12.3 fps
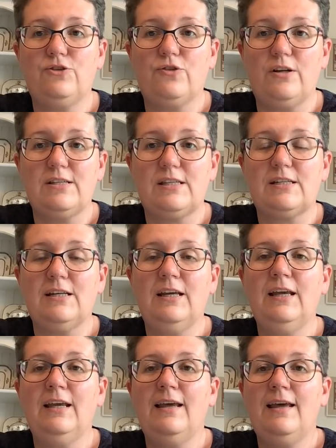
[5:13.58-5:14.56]
Trust
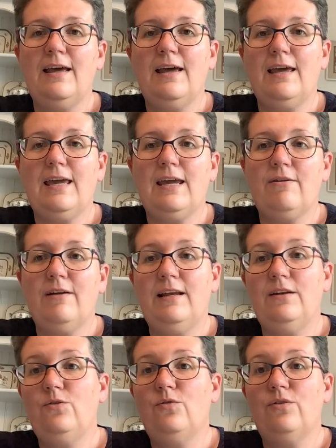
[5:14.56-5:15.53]
here
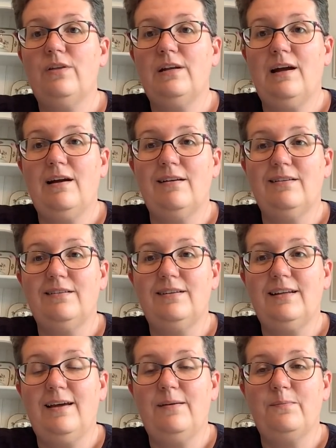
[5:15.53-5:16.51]
in Northern Ireland.
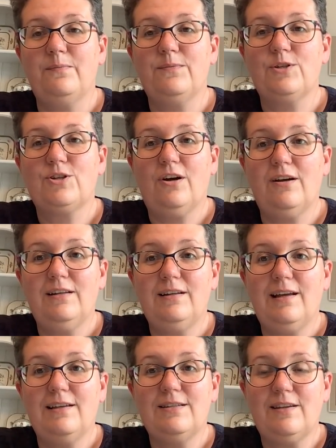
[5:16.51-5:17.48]
Charlotte,
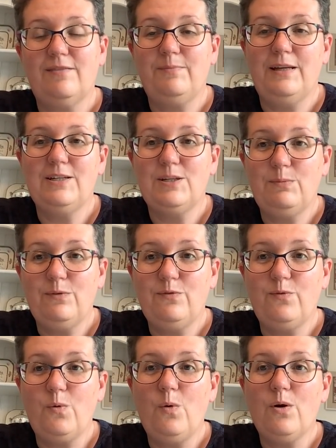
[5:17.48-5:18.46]
as I've mentioned
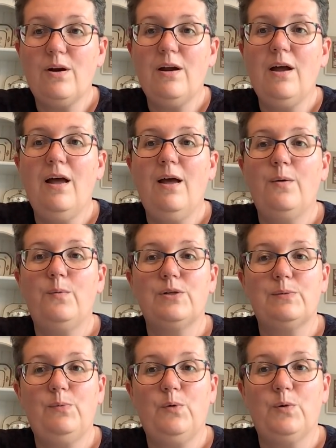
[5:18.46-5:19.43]
before,
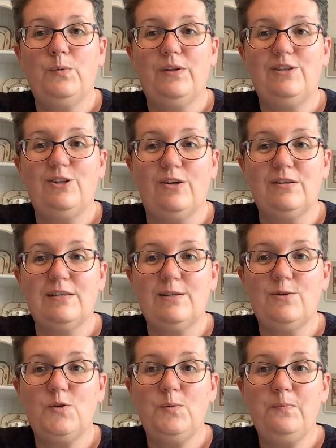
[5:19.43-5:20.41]
was born with Down
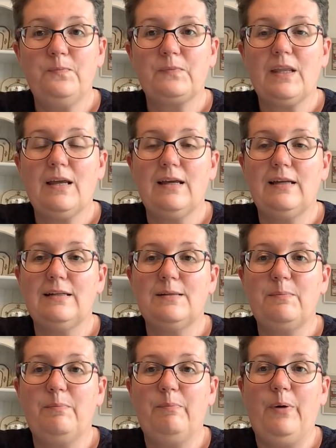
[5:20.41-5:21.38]
syndrome, and
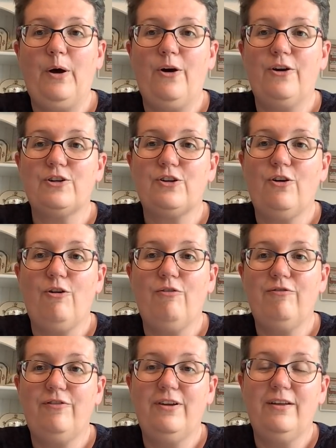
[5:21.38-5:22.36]
part
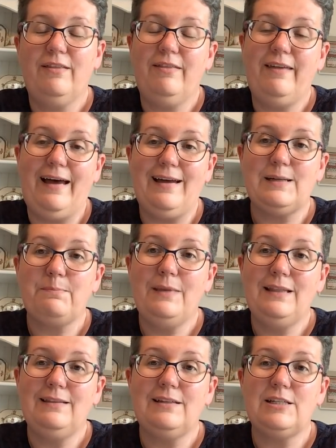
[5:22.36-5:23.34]
of that
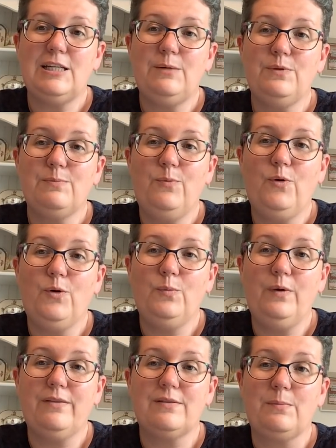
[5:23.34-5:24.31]
meant that she was born
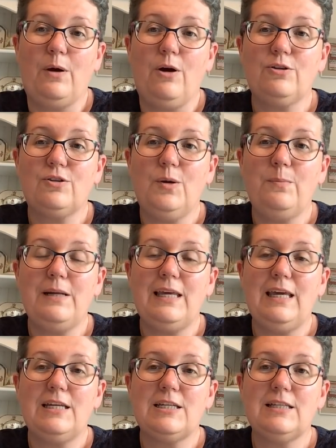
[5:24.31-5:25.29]
with some heart
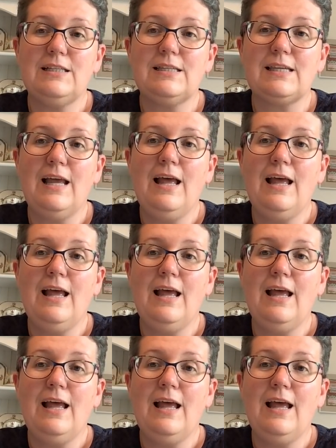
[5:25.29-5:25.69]
complications.